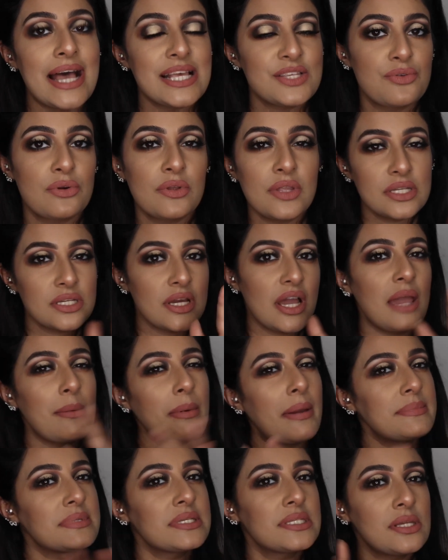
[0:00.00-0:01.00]
As for the
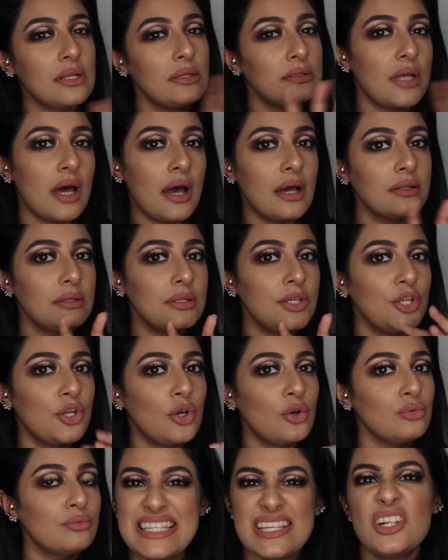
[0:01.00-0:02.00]
time, I'm still not,
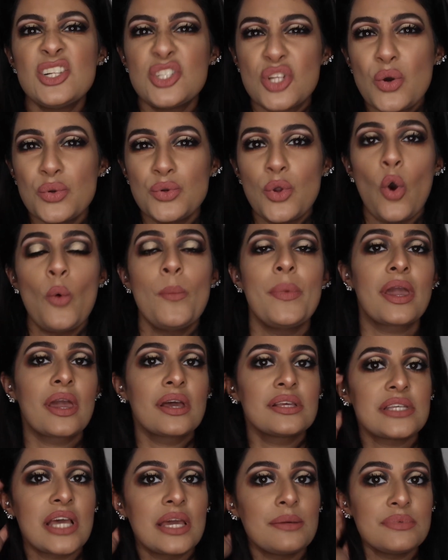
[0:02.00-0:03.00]
still don't know,
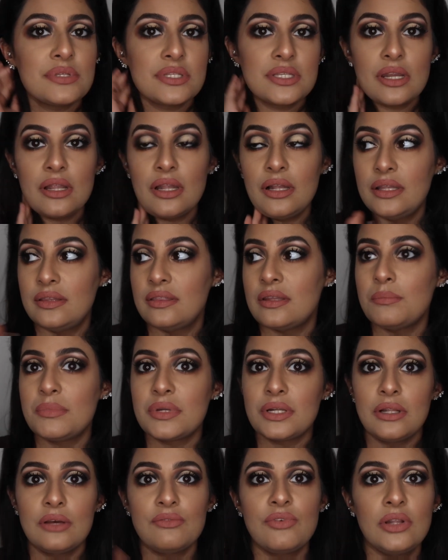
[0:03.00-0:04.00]
because I'm still in the
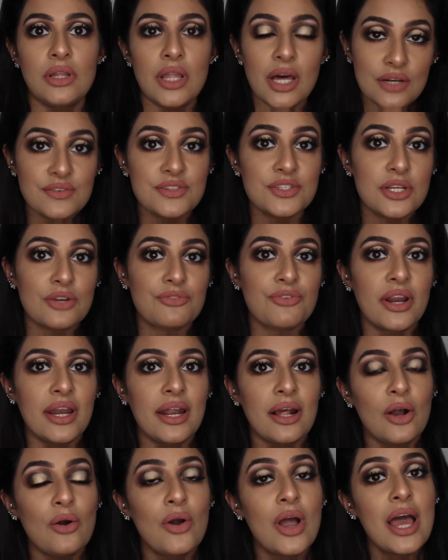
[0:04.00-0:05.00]
middle of a lot of stuff
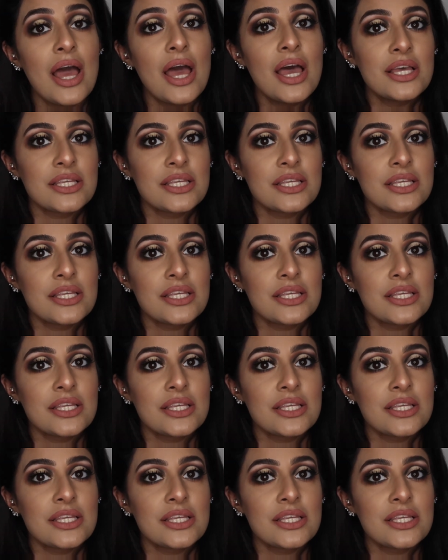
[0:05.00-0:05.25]
right now.